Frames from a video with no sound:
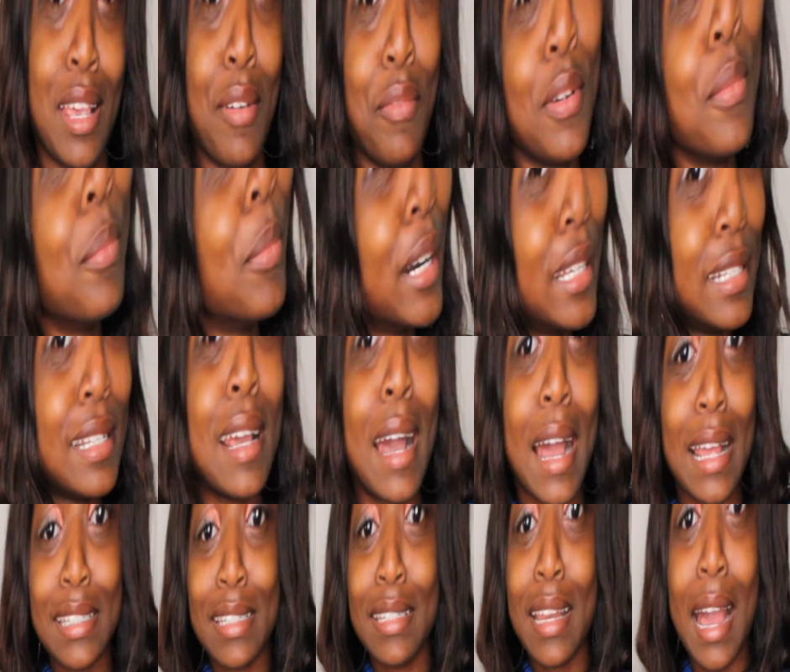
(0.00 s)
everybody.
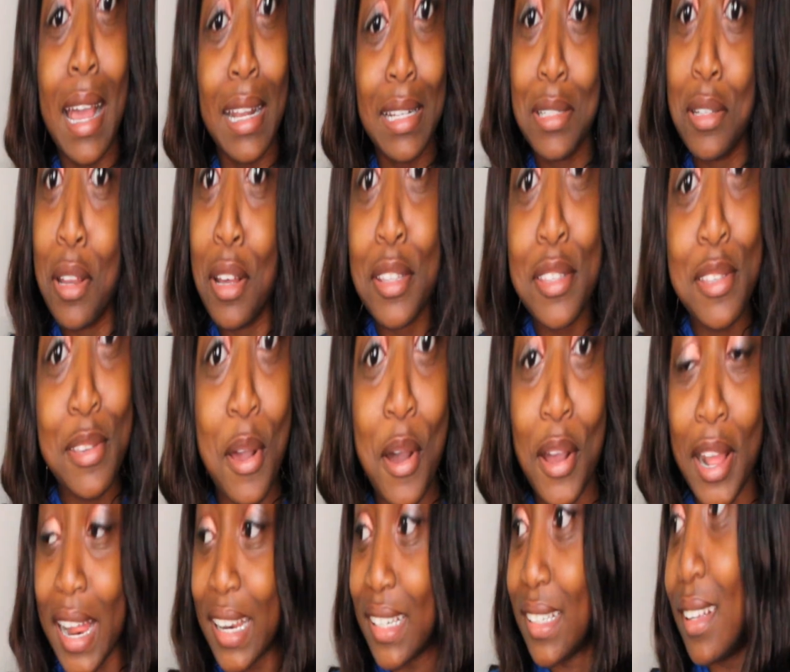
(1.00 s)
I did, I did not
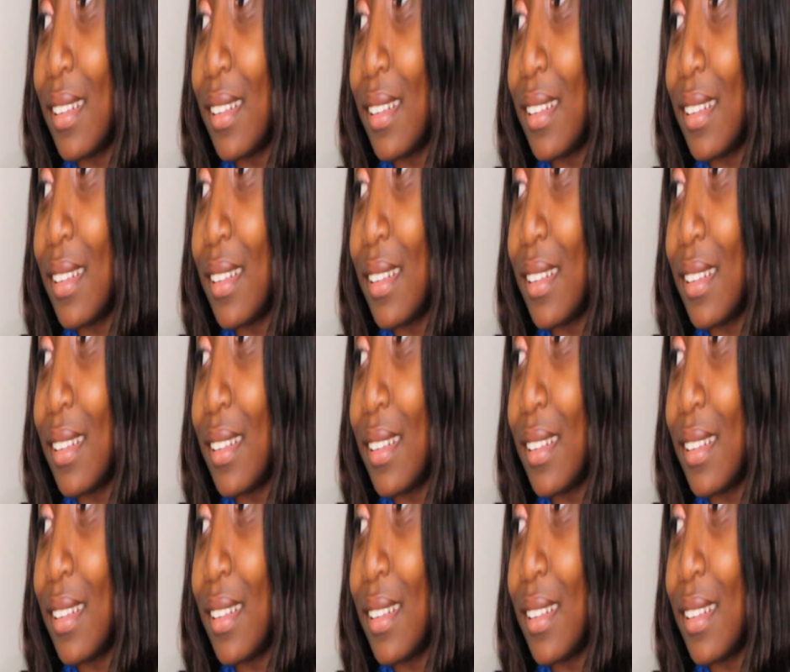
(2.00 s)
talk. I did